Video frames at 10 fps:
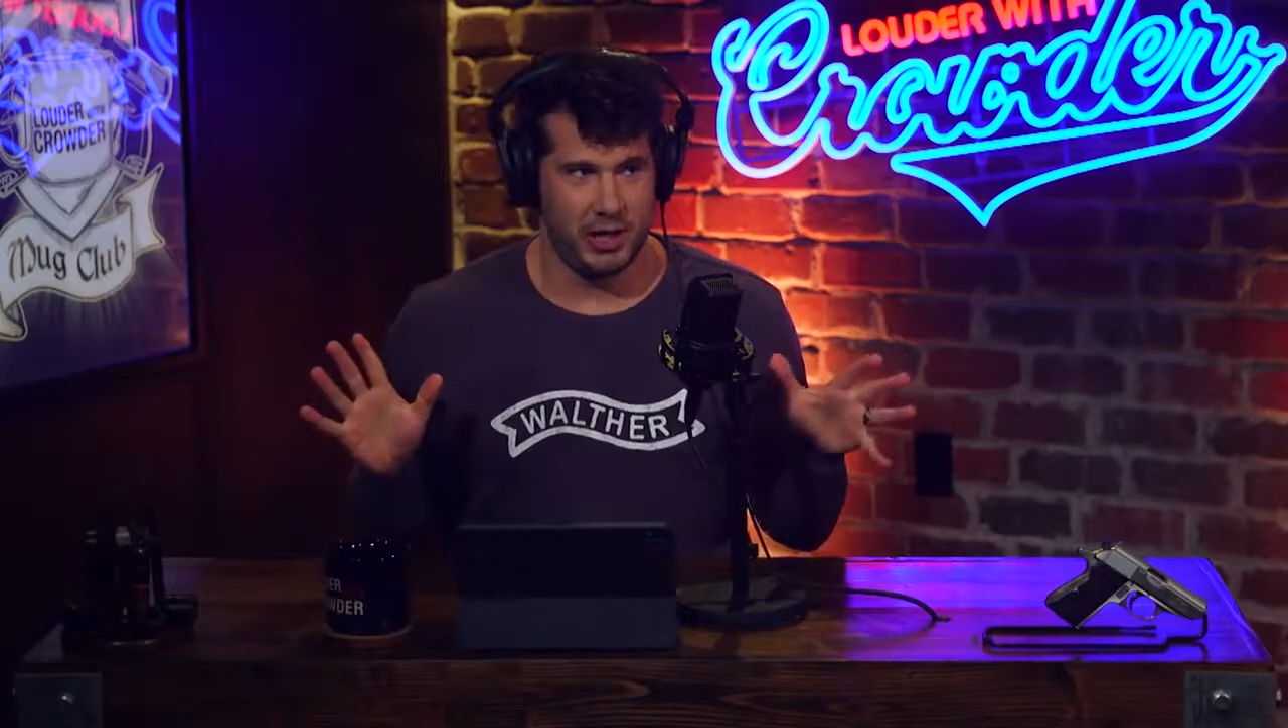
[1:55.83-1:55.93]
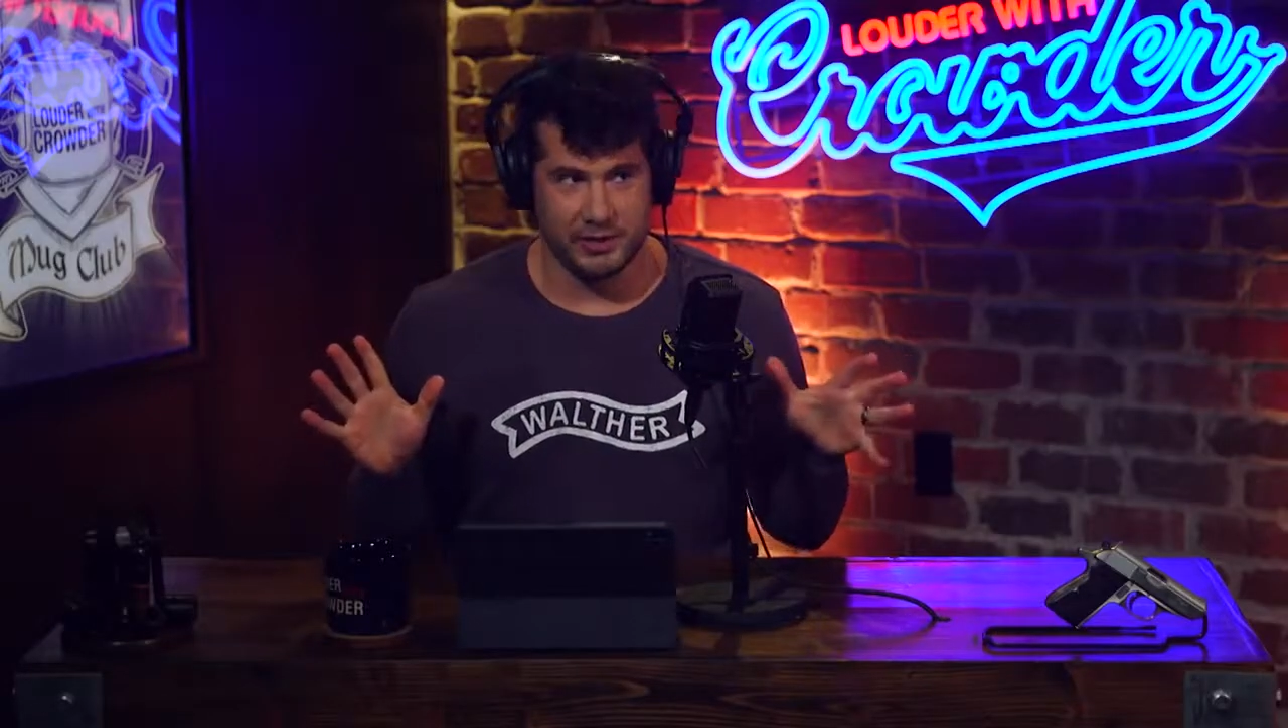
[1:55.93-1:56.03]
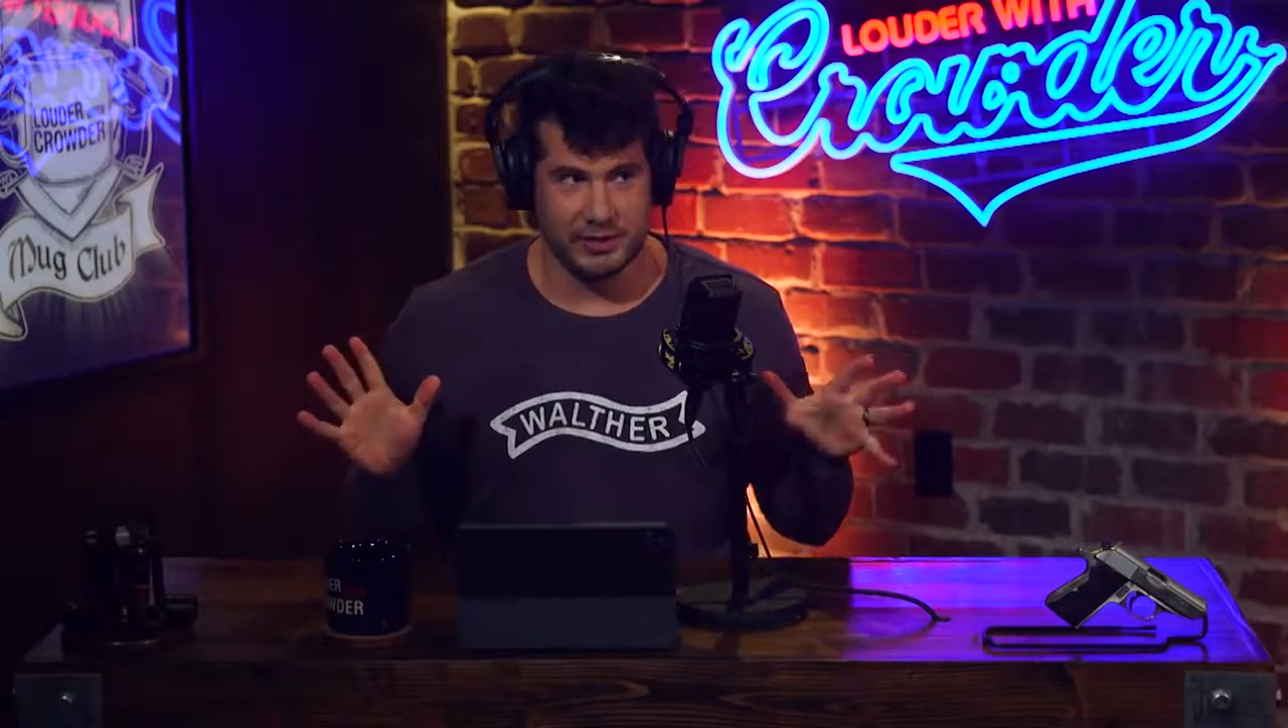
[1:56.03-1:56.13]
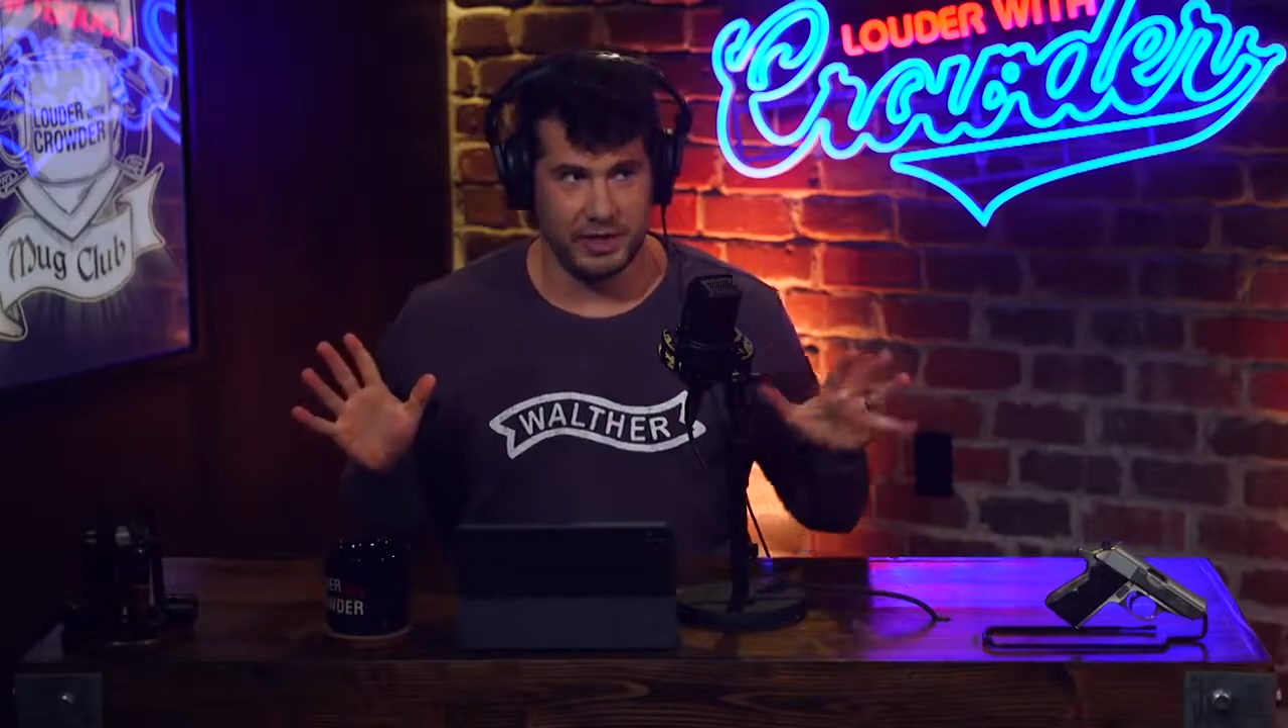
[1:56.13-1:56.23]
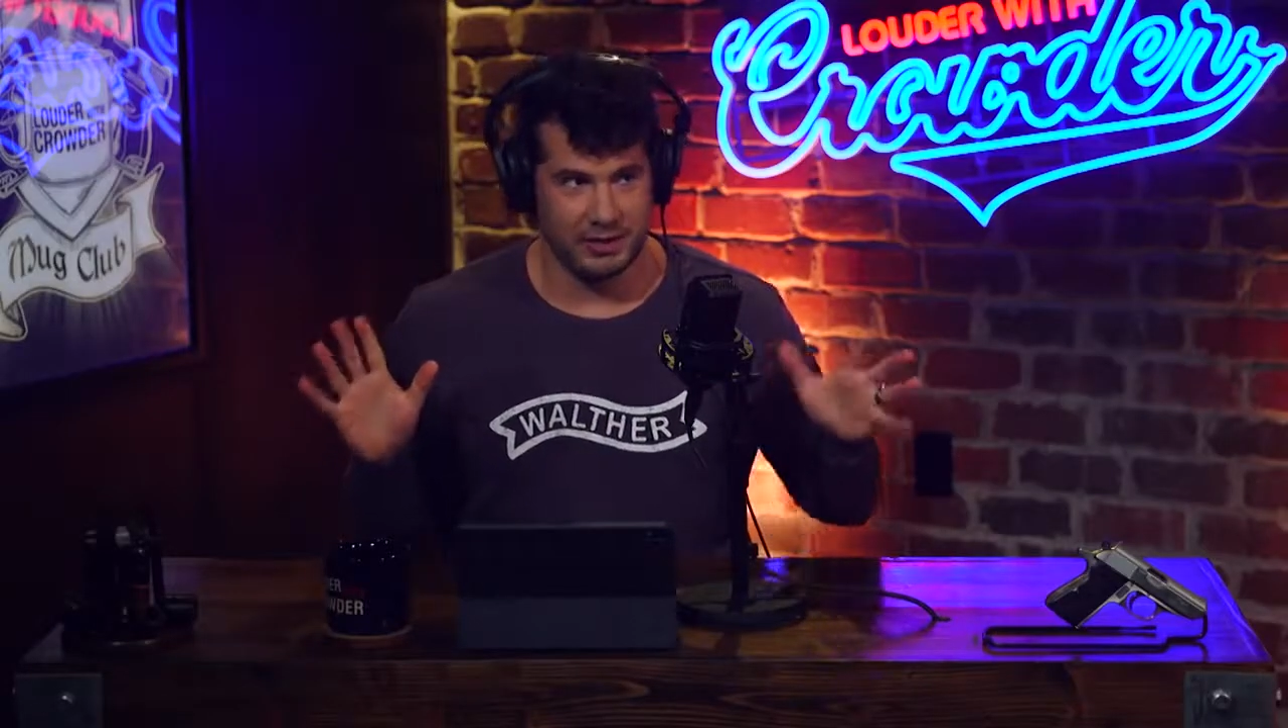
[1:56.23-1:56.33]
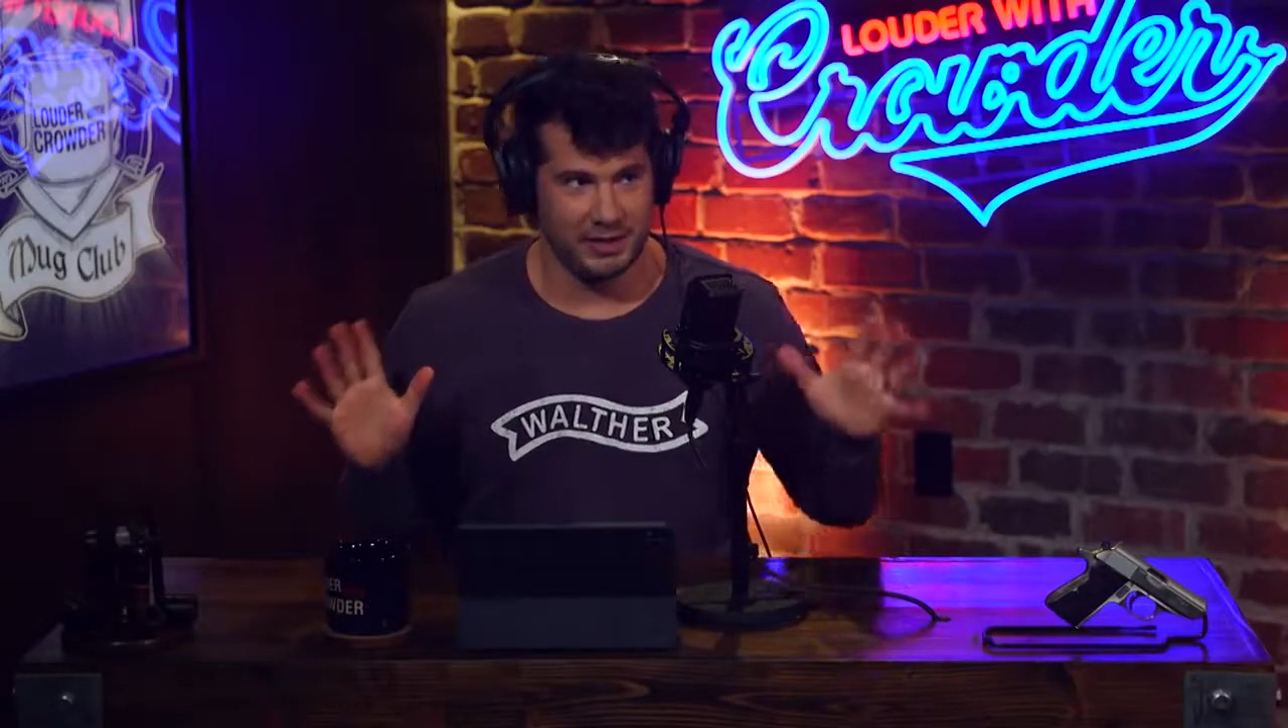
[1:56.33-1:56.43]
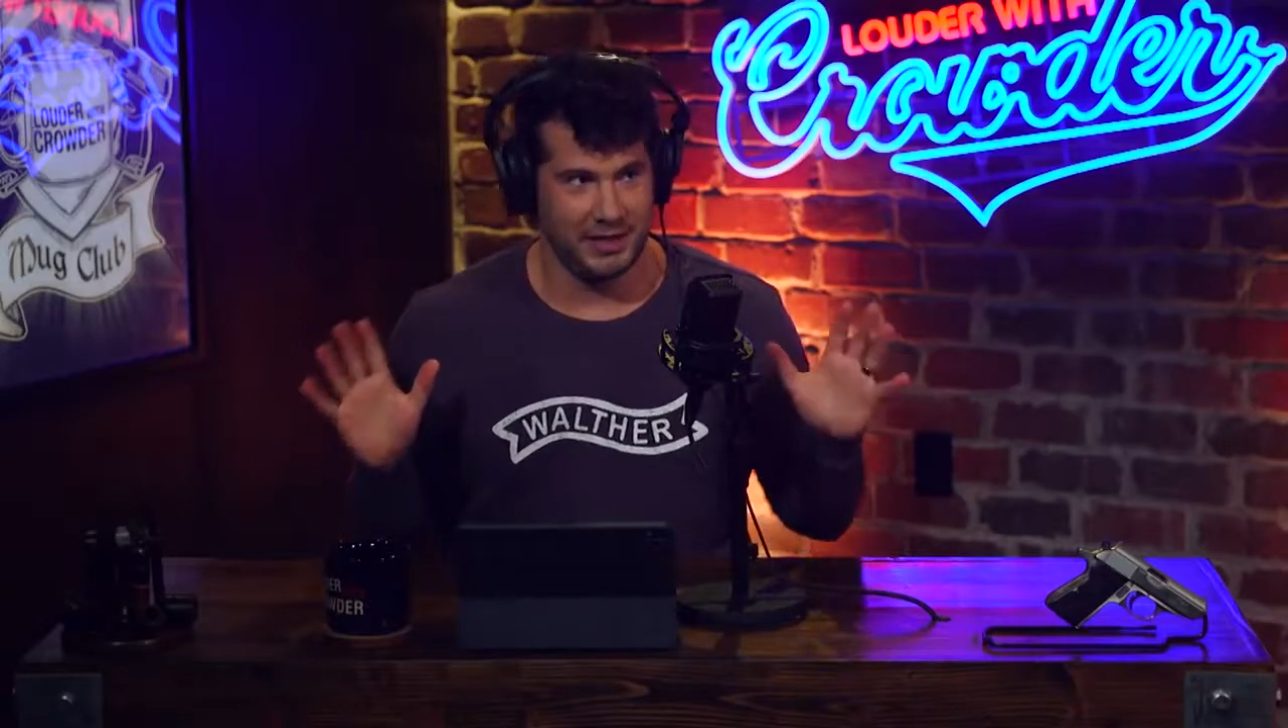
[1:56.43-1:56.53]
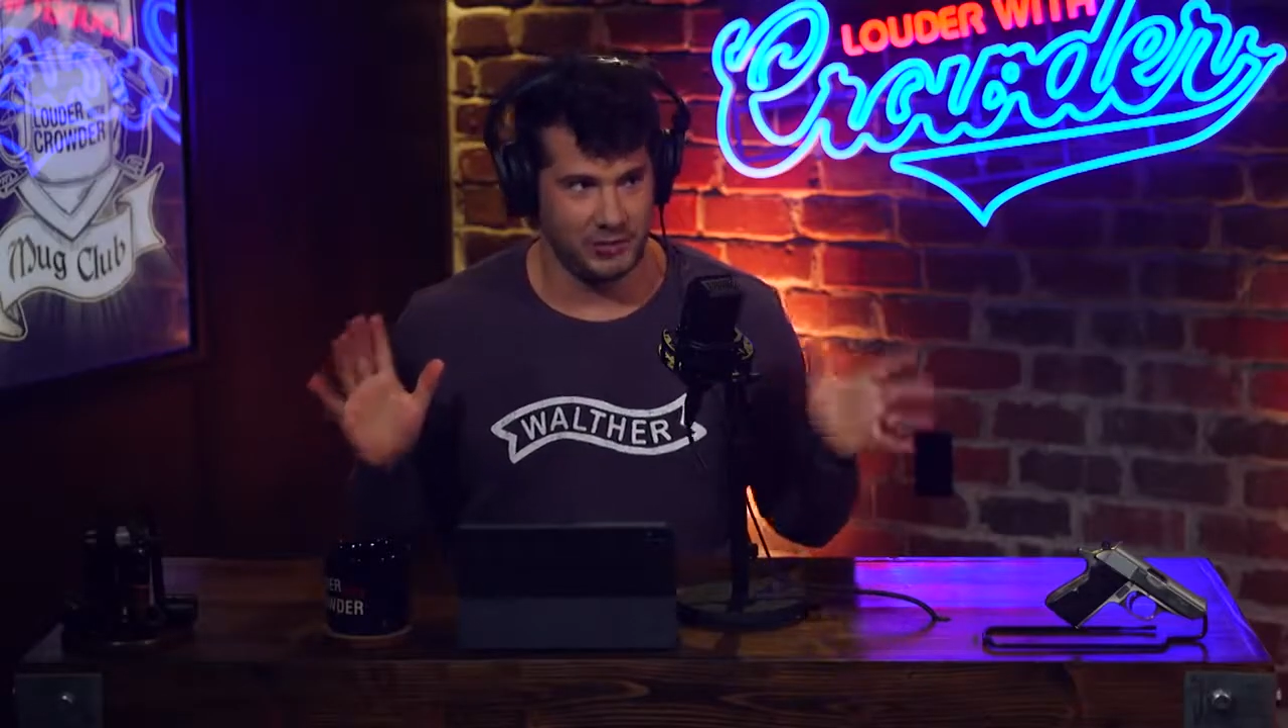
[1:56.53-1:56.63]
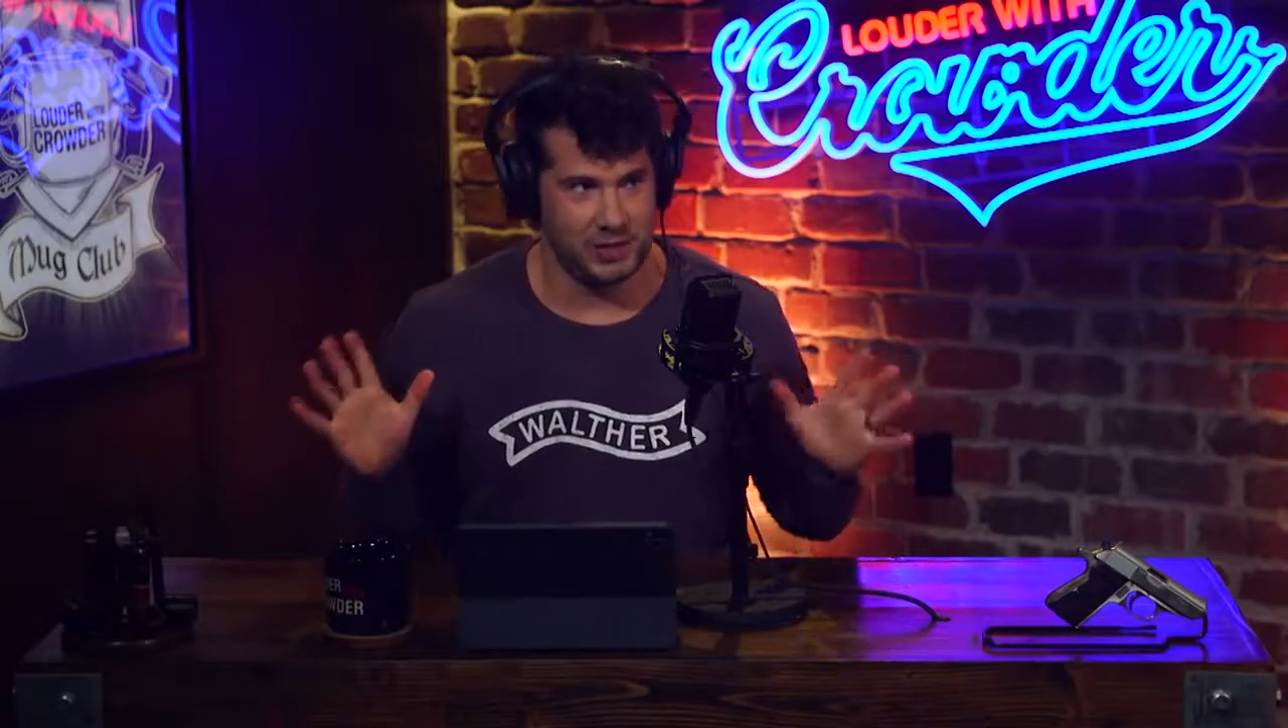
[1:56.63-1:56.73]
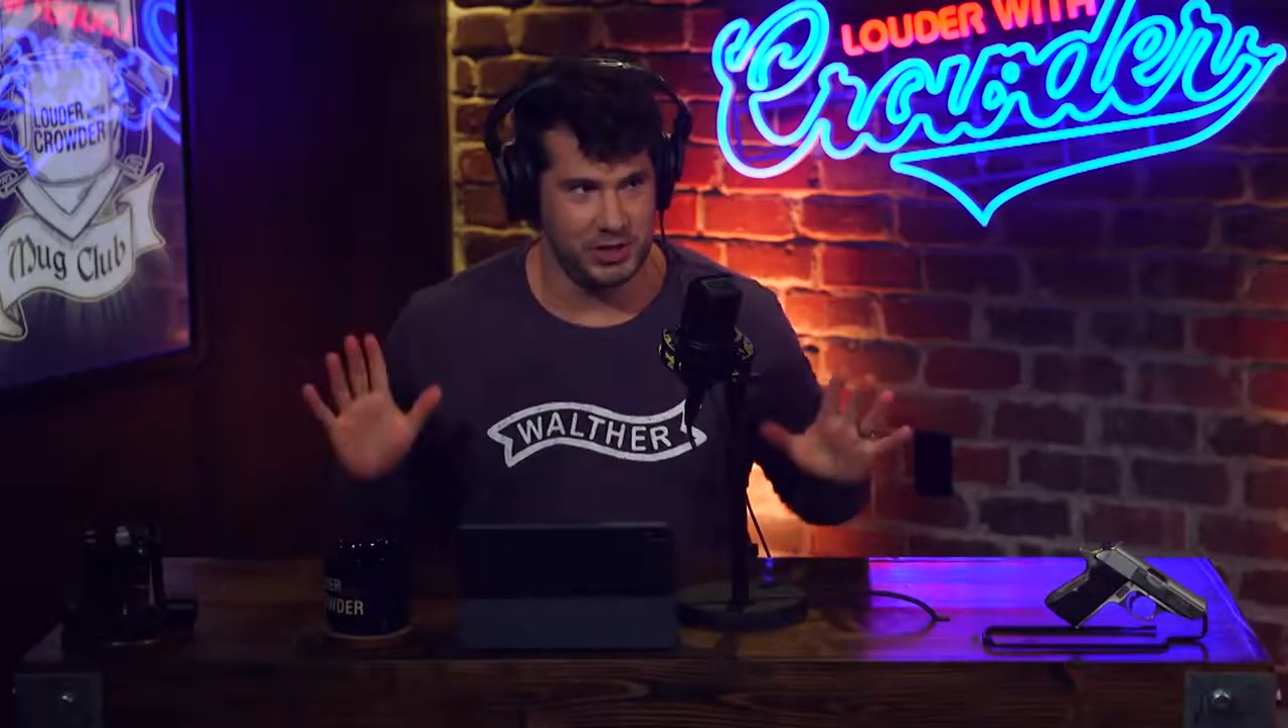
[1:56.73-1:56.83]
Rossi. I think that's